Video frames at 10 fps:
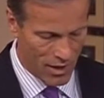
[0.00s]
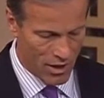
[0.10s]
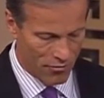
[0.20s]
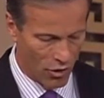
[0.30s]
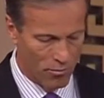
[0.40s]

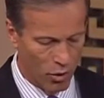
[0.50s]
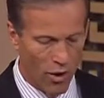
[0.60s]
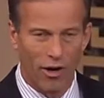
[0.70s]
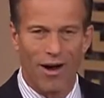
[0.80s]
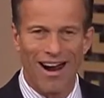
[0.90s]
For an
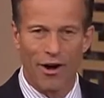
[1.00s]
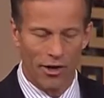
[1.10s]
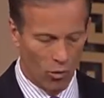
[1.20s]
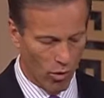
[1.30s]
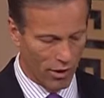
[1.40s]
employer hiring
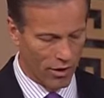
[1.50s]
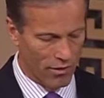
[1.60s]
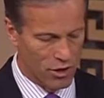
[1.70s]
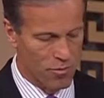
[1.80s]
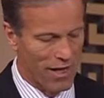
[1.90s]
a worker
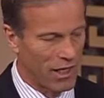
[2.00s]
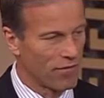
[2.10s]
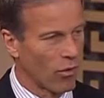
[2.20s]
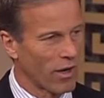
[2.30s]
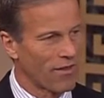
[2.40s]
that's making
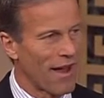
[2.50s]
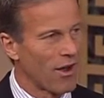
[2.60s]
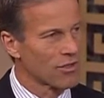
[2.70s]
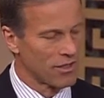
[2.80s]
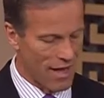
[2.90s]

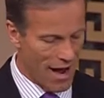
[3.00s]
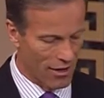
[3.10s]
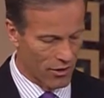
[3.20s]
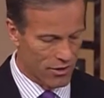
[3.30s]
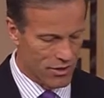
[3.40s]

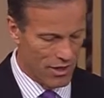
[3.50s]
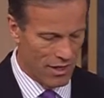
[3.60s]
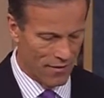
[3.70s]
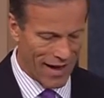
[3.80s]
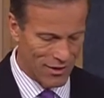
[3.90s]
$40,000,
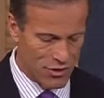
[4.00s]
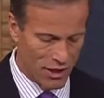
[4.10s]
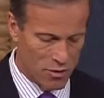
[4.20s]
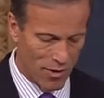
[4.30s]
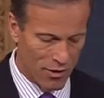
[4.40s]
that
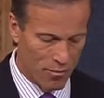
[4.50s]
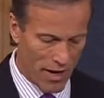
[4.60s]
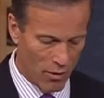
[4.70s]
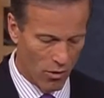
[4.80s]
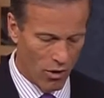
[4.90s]
6-month
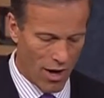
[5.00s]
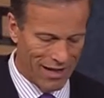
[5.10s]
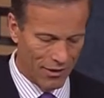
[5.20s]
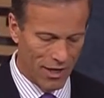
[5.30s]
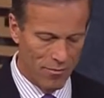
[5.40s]
payroll
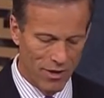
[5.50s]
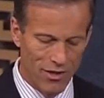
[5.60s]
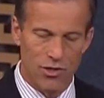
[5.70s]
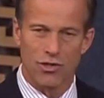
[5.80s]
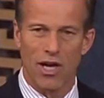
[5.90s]
holiday
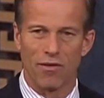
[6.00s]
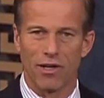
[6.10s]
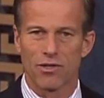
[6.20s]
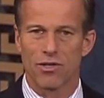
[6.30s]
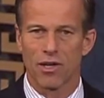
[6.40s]
means a
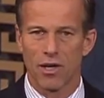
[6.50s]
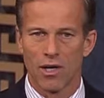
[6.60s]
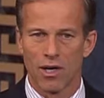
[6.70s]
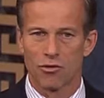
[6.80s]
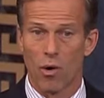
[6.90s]
savings
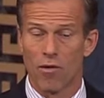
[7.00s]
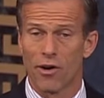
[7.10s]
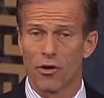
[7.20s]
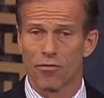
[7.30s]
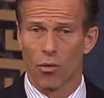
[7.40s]
of
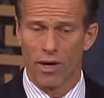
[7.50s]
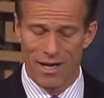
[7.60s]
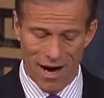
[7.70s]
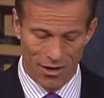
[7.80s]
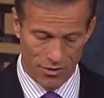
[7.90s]

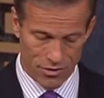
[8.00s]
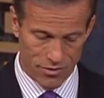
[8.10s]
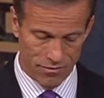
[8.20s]
$1,240.